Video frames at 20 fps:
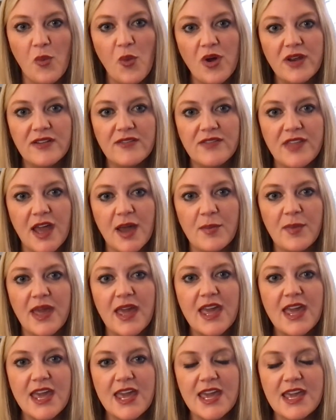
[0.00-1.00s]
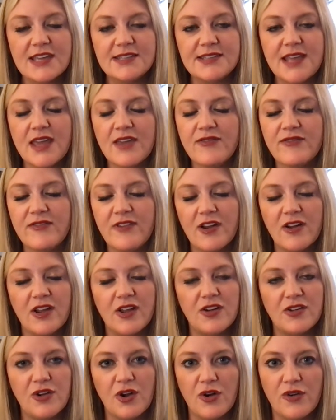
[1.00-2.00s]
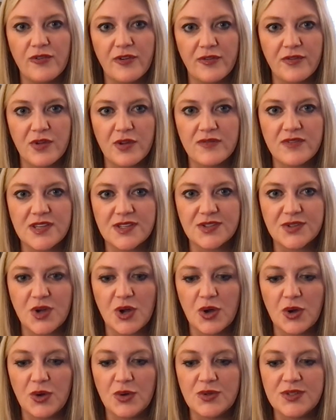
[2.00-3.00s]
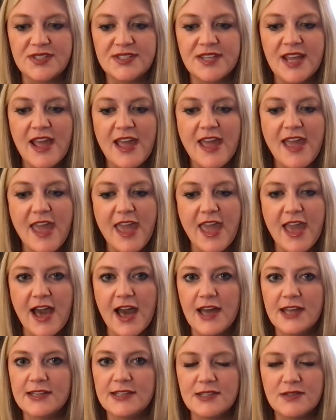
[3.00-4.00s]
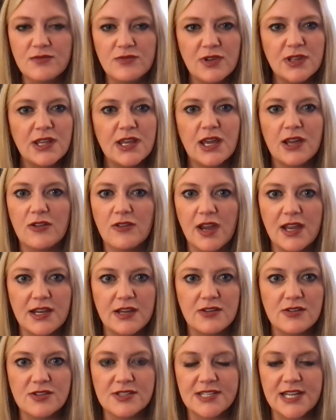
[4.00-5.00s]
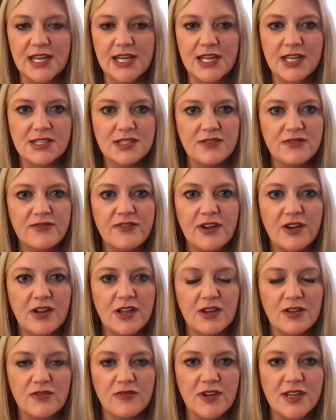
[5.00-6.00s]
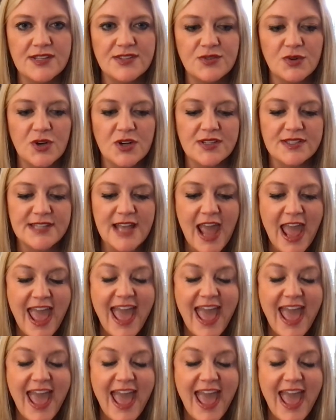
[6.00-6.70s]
One of them is a very good overview of these codes and really a great understanding. It's a very good resource.